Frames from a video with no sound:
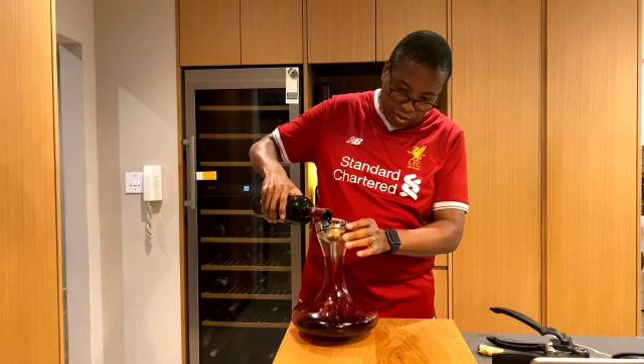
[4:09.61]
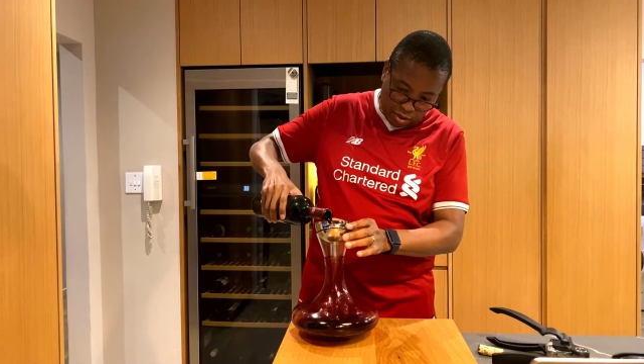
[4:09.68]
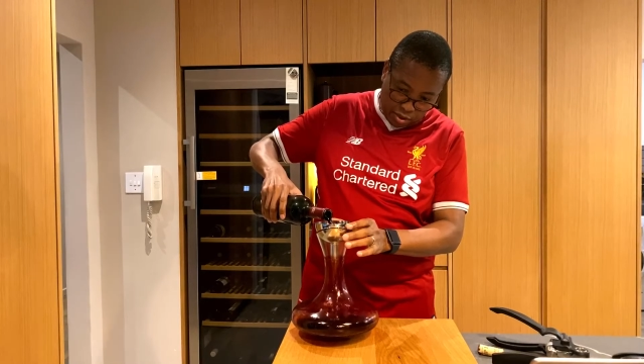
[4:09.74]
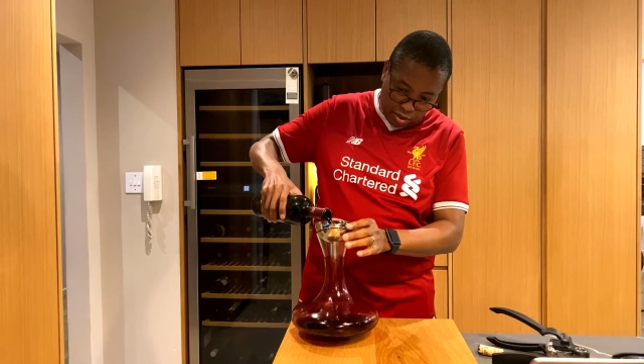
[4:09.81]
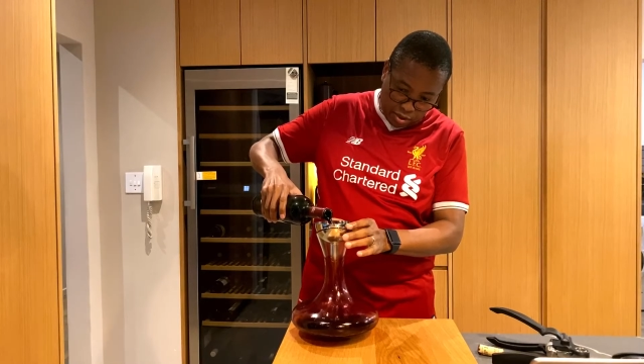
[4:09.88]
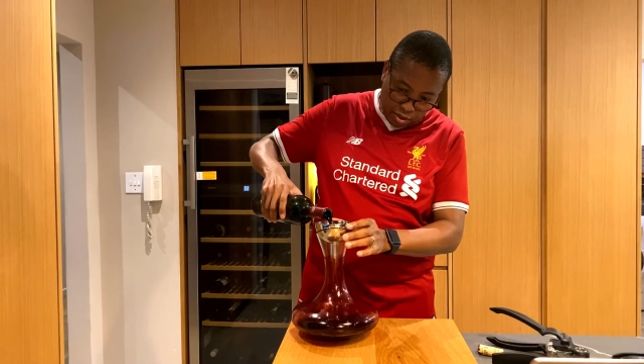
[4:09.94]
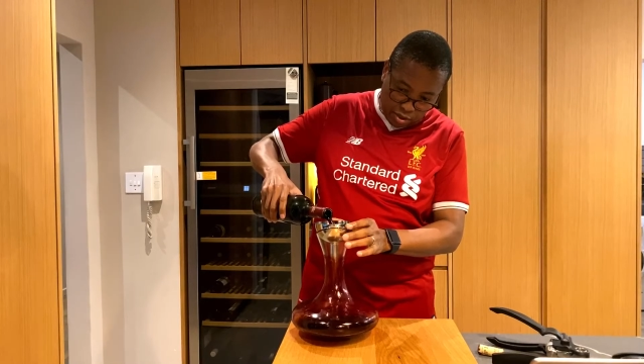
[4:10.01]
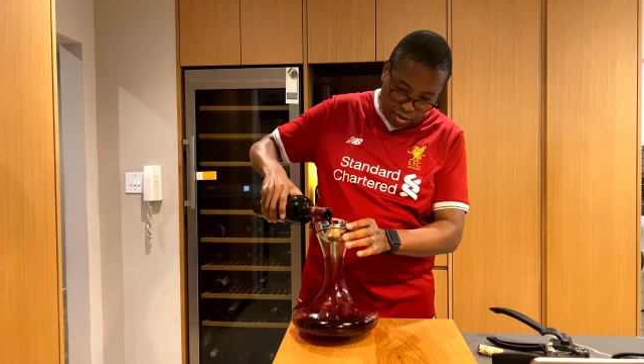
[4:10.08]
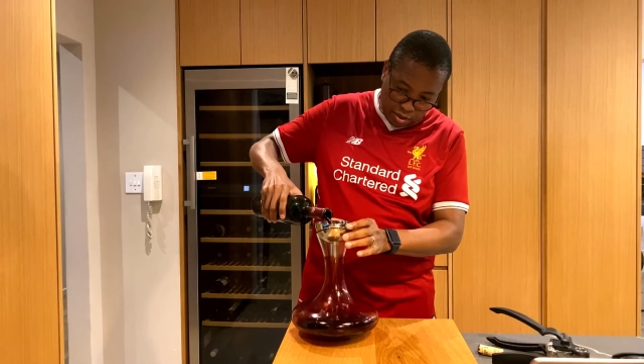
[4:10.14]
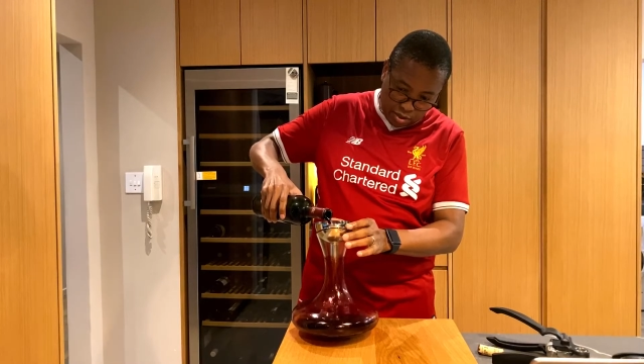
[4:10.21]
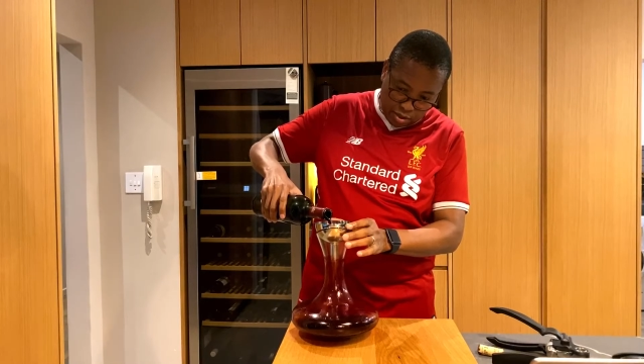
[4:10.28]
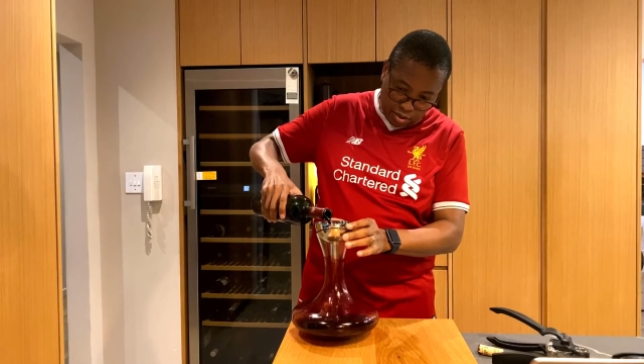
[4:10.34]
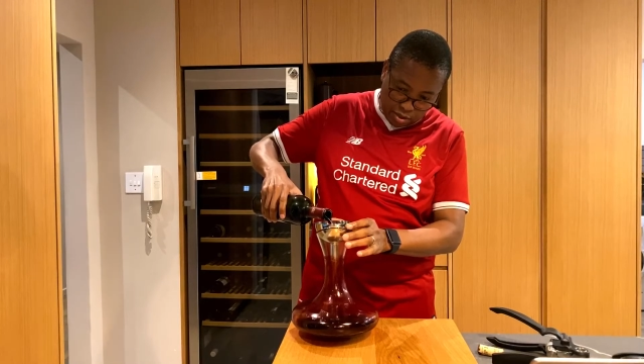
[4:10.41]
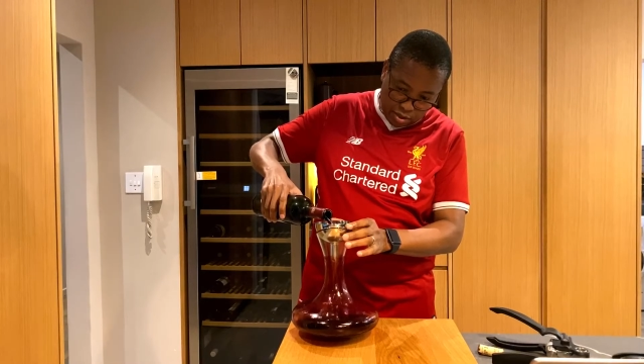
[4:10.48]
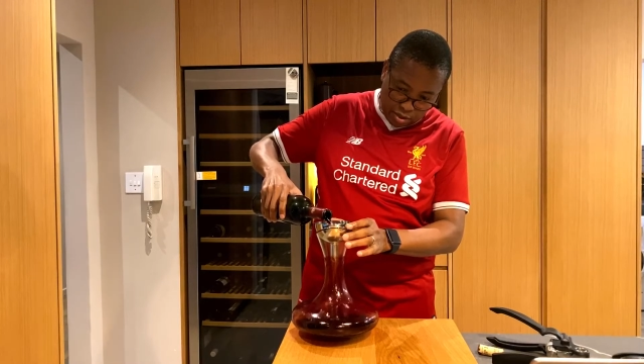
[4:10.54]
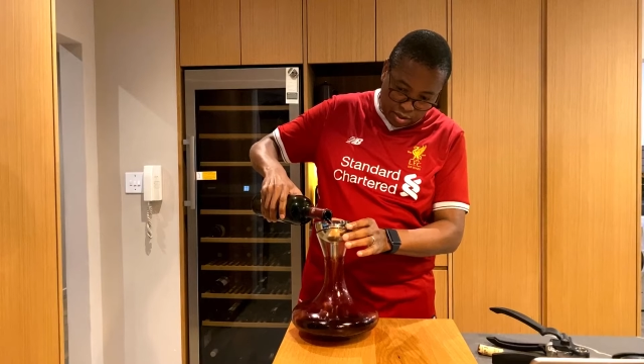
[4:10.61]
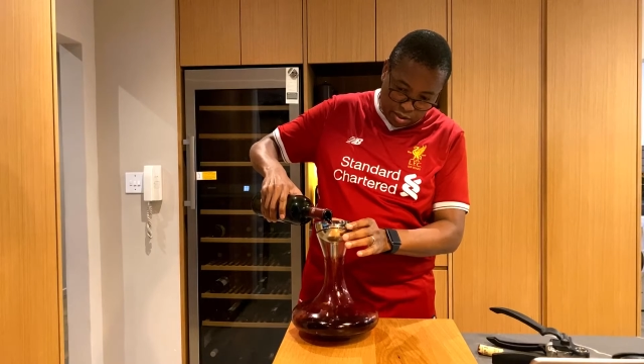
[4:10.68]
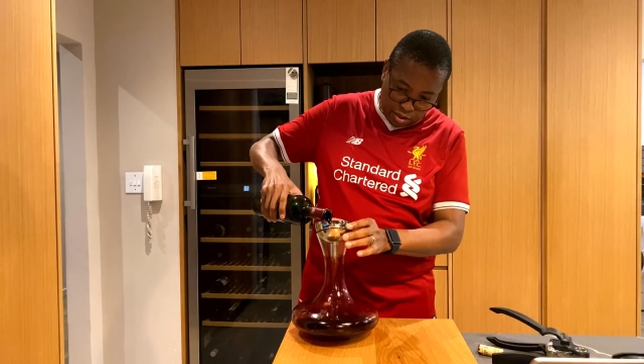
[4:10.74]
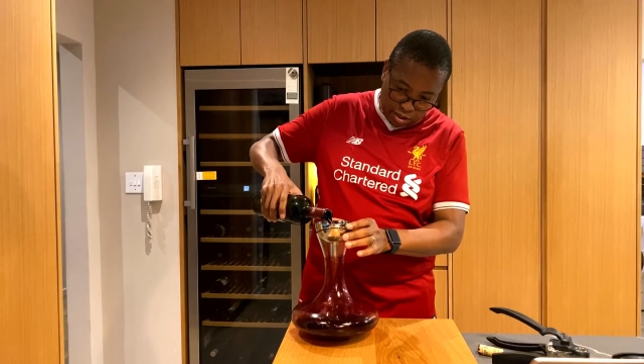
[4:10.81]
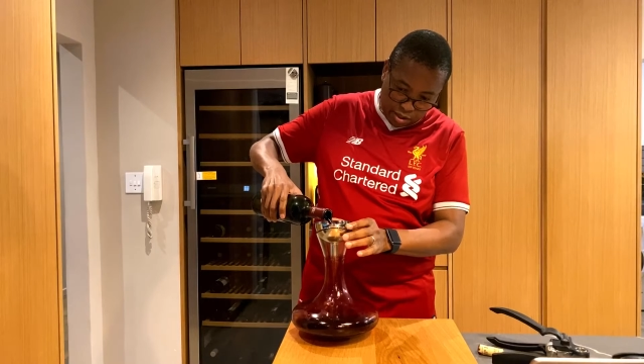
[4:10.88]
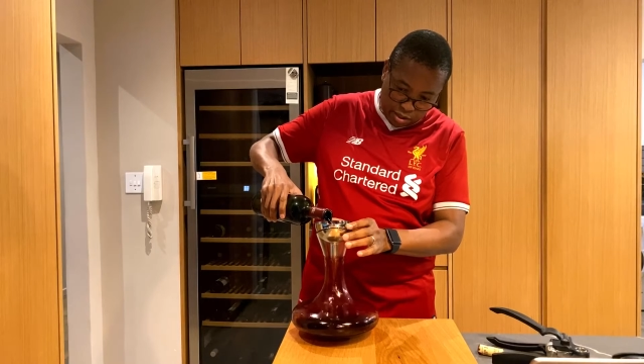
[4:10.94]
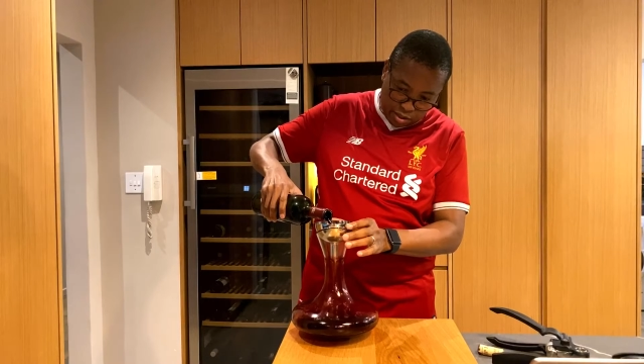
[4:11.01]

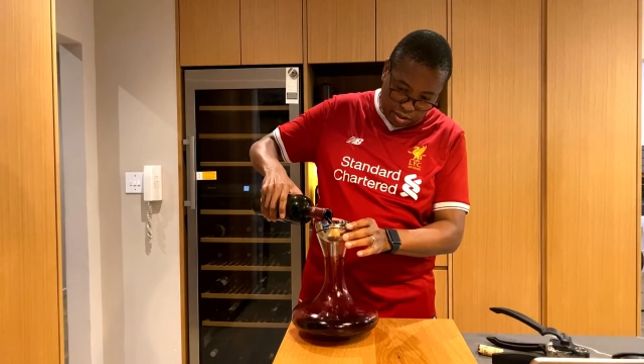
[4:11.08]
it's